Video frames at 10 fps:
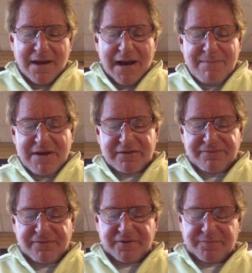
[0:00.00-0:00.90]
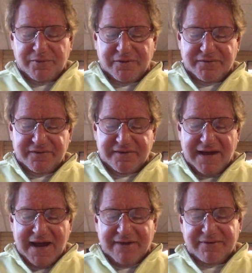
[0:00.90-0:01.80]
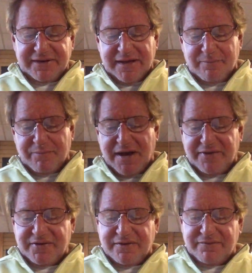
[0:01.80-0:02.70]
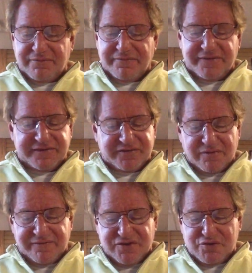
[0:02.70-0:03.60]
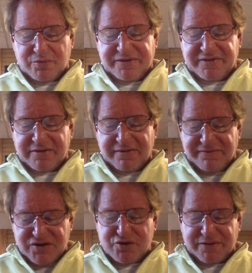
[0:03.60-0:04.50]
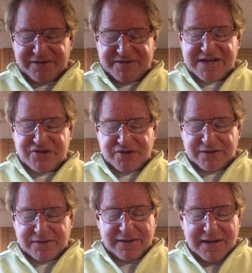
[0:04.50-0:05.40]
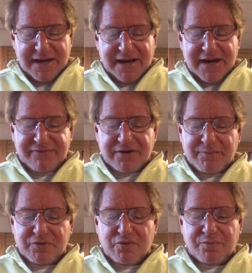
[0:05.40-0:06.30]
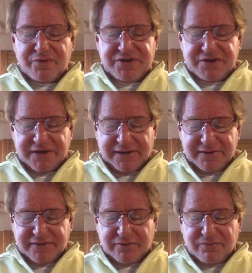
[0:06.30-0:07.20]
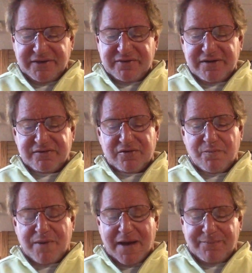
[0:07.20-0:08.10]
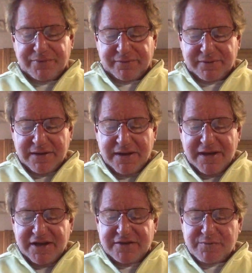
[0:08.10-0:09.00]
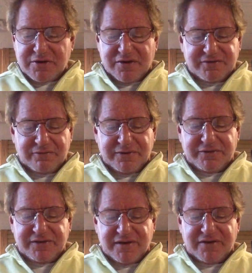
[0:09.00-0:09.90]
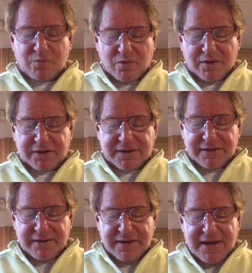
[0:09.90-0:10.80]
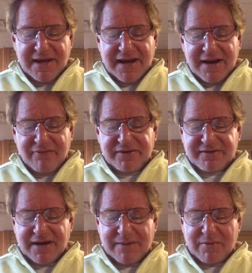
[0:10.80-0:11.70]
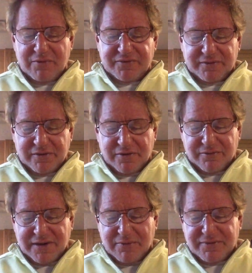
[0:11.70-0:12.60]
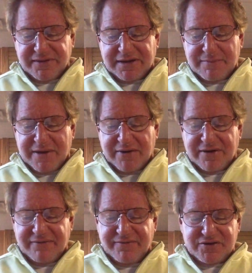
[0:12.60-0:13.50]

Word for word: I'm not the first person to advocate positive visual, visualization, and I've come to appreciate that the reason it's so popular is because it really does work. Every time I was alone, I would think about and